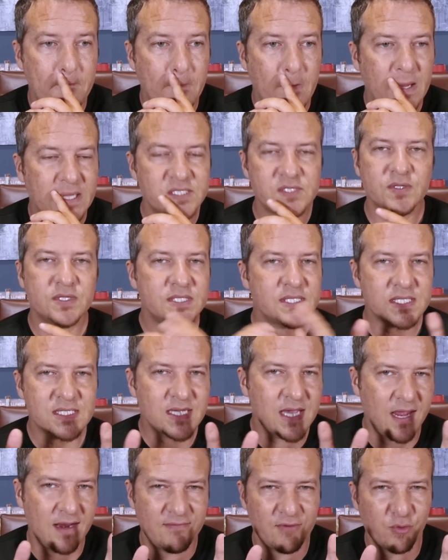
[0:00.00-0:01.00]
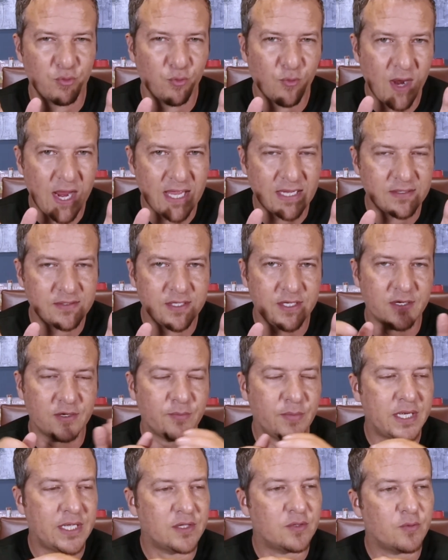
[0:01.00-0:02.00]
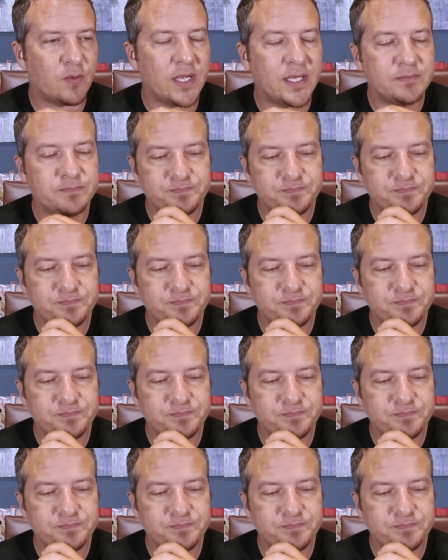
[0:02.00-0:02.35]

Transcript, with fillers: And so this is kind of a rant here, by the way.